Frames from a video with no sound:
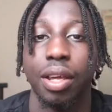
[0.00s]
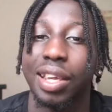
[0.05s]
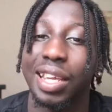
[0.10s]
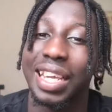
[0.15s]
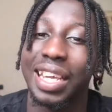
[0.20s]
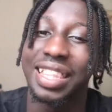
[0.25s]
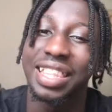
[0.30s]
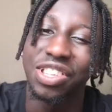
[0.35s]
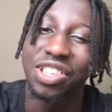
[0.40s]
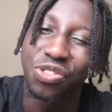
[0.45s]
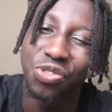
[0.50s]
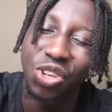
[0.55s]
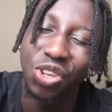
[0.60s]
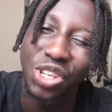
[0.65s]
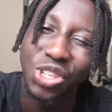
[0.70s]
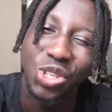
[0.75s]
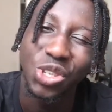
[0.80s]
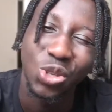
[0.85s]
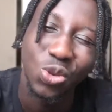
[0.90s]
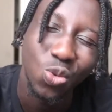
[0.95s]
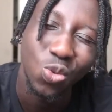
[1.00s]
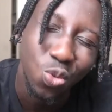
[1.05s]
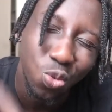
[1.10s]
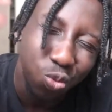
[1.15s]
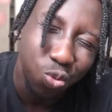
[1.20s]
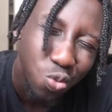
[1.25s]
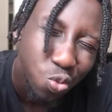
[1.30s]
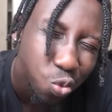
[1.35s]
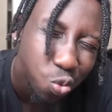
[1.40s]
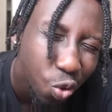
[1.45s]
Get this video to
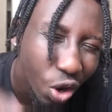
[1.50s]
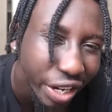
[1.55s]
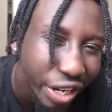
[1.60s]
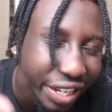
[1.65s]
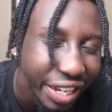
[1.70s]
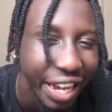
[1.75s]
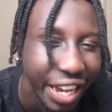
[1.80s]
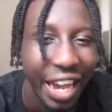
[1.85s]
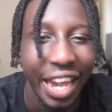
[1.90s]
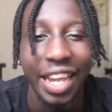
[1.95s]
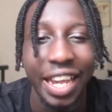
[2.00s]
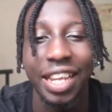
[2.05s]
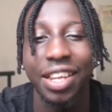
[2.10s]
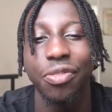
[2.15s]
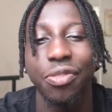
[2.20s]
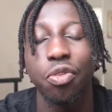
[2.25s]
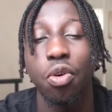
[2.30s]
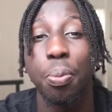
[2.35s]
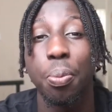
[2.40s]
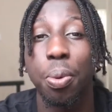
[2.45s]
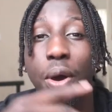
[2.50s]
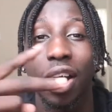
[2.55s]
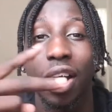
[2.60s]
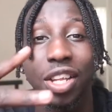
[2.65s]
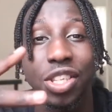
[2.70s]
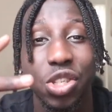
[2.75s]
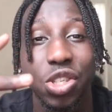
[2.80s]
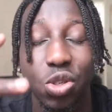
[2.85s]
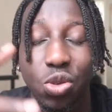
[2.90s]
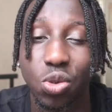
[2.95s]
1k for
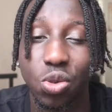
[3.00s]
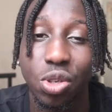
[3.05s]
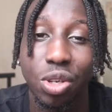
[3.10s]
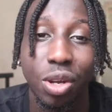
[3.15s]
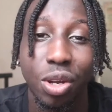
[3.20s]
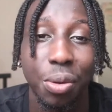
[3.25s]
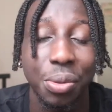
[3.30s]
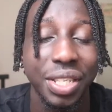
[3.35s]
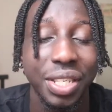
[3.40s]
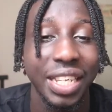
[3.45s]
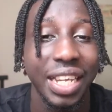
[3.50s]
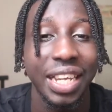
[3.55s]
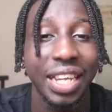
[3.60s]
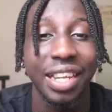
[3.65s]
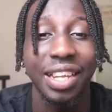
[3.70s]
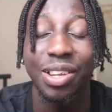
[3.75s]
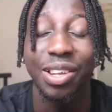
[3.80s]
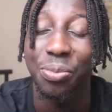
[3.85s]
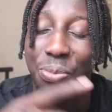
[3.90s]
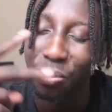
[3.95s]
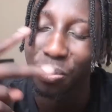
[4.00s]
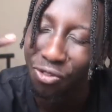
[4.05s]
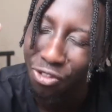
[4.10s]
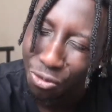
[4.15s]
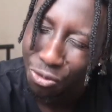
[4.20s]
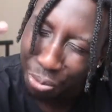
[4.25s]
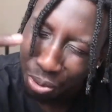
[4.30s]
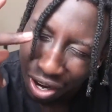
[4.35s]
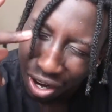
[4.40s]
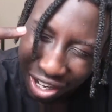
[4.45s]
part 2, you know what I'm saying? For
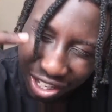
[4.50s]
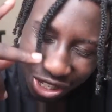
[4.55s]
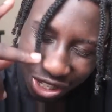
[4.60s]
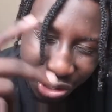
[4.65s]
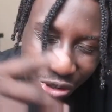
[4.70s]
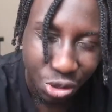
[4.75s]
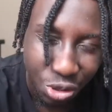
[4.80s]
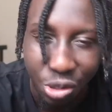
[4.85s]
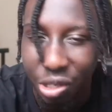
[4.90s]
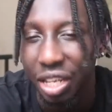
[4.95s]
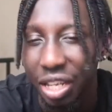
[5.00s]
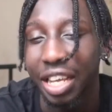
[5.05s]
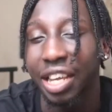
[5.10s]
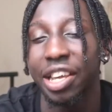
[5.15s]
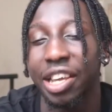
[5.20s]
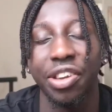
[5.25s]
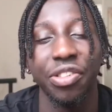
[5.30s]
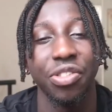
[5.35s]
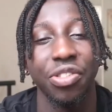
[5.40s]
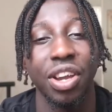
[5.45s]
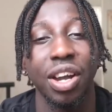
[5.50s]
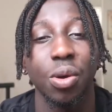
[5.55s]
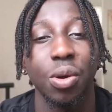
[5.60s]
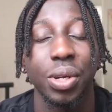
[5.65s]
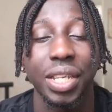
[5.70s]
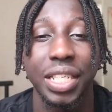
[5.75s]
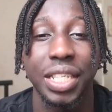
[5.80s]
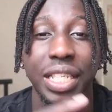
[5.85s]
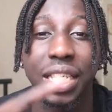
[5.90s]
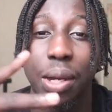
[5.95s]
part 2, if y'all
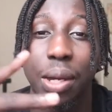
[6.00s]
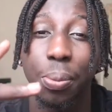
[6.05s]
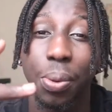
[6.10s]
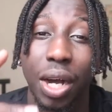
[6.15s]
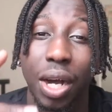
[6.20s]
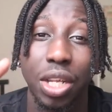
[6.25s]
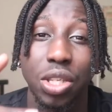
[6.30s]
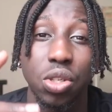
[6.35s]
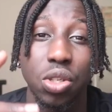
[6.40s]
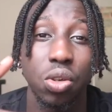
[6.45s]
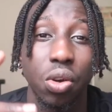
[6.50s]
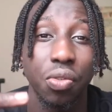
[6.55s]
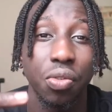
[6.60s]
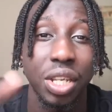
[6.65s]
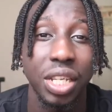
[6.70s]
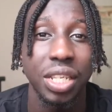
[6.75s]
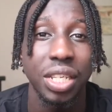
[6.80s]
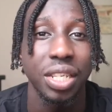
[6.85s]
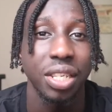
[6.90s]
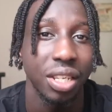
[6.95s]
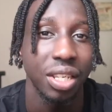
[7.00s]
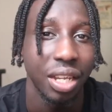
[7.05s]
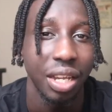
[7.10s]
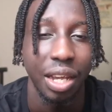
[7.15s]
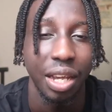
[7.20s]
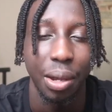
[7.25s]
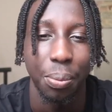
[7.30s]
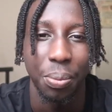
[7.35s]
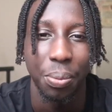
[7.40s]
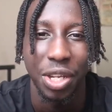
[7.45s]
want to see a part 2 of this,
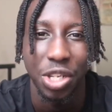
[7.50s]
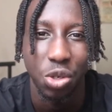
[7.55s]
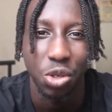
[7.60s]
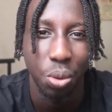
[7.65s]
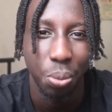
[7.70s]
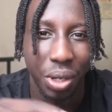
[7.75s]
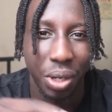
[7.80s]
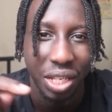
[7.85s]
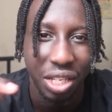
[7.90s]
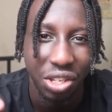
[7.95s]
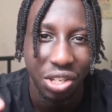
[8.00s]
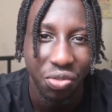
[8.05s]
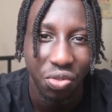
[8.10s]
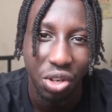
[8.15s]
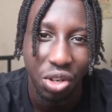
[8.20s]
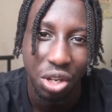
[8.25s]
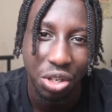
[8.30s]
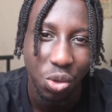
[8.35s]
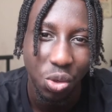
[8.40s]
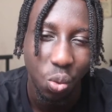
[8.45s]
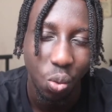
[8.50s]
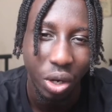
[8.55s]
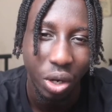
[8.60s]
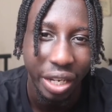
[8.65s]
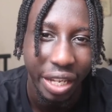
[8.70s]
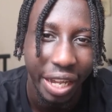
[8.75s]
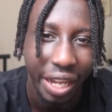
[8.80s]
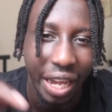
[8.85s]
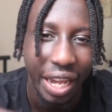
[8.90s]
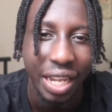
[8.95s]
make sure to make this video to
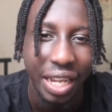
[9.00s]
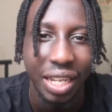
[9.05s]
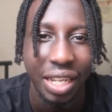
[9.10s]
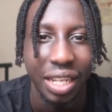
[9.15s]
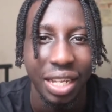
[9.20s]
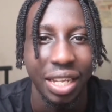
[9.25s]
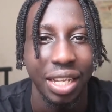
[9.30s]
1k